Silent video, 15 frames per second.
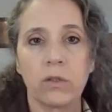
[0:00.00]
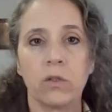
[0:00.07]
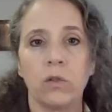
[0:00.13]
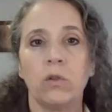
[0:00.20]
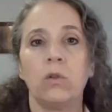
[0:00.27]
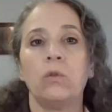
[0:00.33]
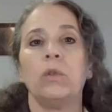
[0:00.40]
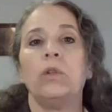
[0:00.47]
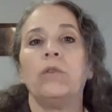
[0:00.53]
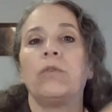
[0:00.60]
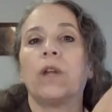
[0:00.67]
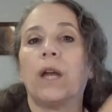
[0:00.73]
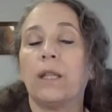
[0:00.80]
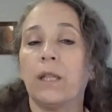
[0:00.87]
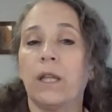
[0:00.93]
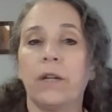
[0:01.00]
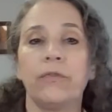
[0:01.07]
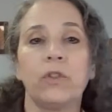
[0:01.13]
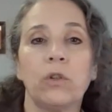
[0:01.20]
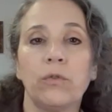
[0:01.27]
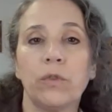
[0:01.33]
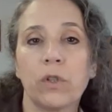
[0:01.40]
So you've got
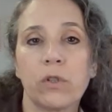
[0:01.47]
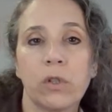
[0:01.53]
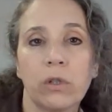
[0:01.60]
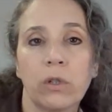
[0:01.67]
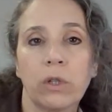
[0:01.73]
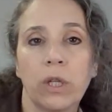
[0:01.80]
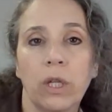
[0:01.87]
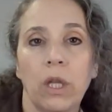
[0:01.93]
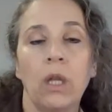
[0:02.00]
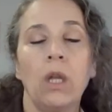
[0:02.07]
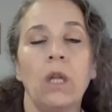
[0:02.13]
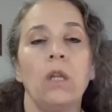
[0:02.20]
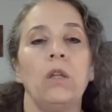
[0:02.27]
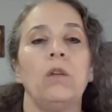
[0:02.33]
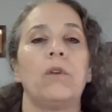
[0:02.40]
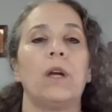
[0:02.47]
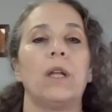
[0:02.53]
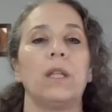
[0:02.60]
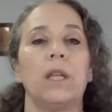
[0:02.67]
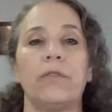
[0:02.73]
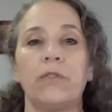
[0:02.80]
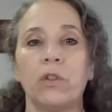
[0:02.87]
leftover turkey, you've
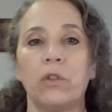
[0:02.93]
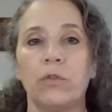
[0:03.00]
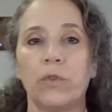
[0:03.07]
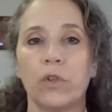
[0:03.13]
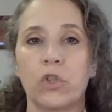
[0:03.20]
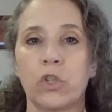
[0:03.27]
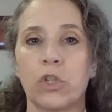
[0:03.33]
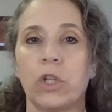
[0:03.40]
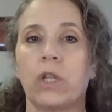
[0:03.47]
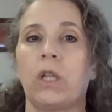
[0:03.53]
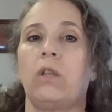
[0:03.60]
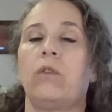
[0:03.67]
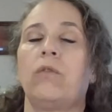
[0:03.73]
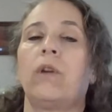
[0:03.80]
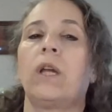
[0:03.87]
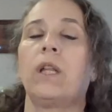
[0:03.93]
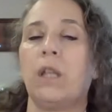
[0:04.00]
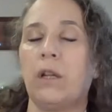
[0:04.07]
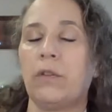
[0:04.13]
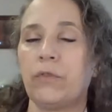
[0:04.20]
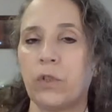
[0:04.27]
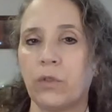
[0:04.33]
got leftover chicken, you've got
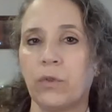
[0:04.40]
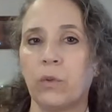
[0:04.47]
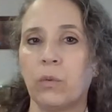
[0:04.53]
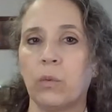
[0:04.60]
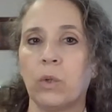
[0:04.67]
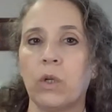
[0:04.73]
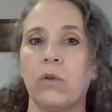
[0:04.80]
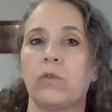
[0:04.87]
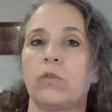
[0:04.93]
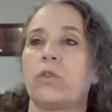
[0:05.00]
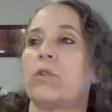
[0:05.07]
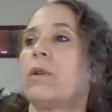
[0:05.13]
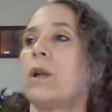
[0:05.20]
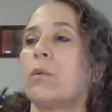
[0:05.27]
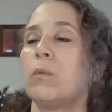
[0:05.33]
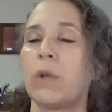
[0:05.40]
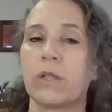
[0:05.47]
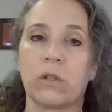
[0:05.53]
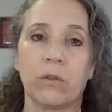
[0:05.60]
leftover roast, you've got